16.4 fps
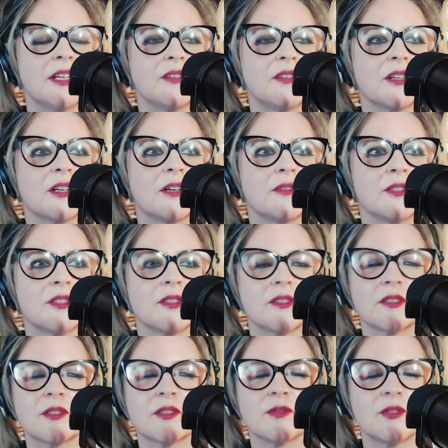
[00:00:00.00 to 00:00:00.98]
ever cover
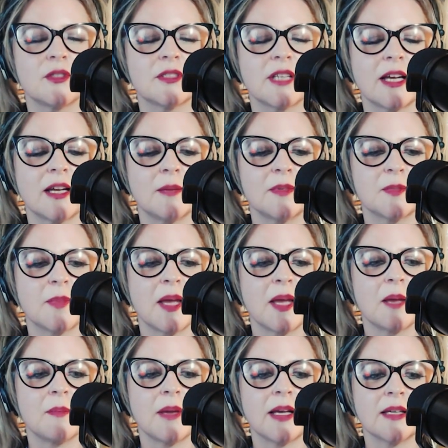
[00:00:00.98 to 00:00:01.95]
songs of all time is
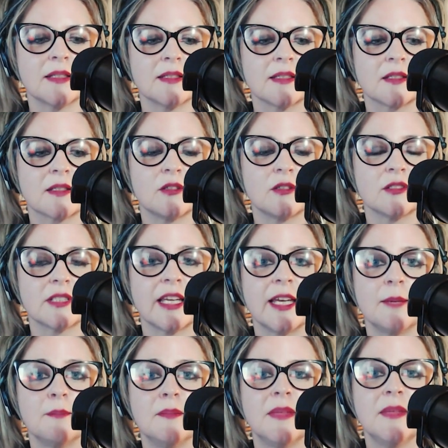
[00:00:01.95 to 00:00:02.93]
by a band called
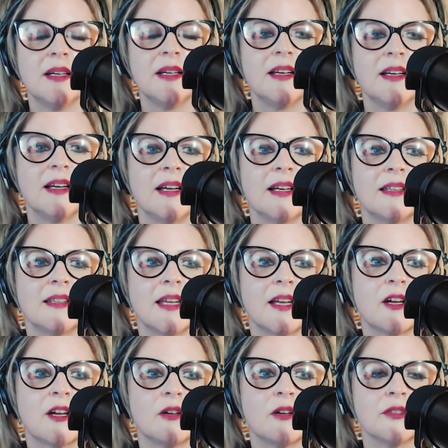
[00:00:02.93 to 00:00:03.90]
Him, and
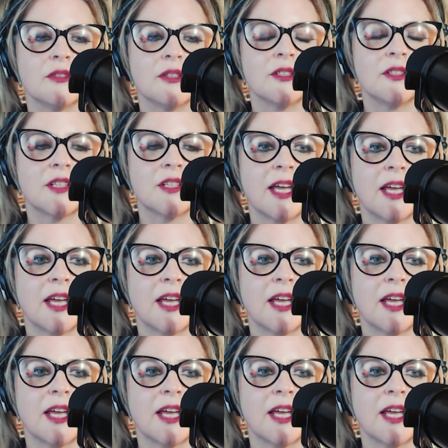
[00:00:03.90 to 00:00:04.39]
they covered